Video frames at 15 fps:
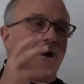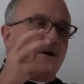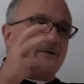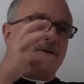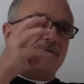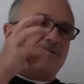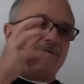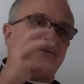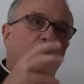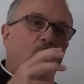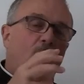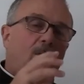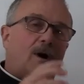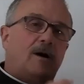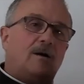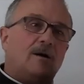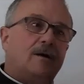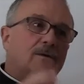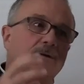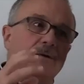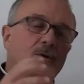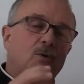are the four
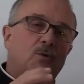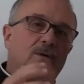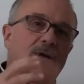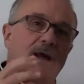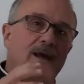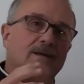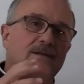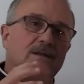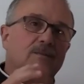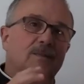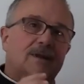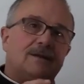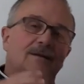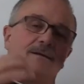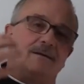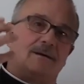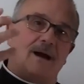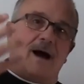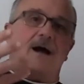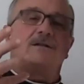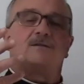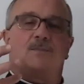New Testament
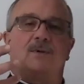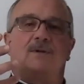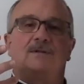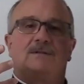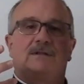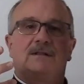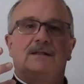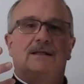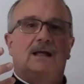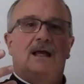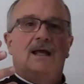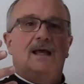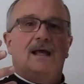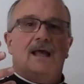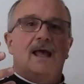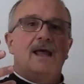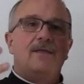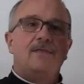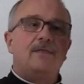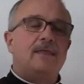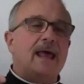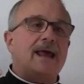Gospels.
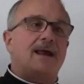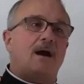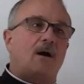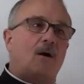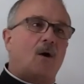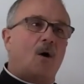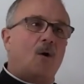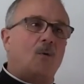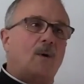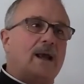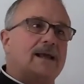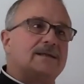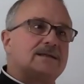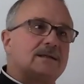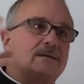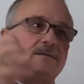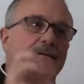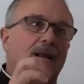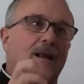And they are always